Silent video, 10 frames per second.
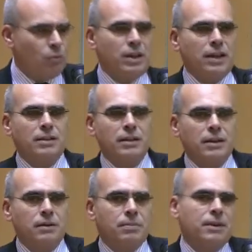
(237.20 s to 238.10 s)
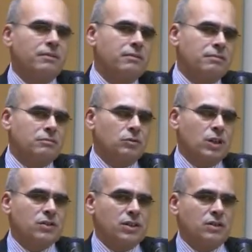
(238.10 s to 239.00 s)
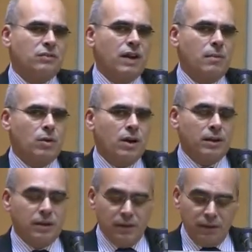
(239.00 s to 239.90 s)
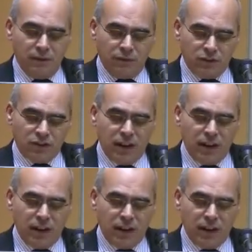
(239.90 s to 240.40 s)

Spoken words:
within the European research framework for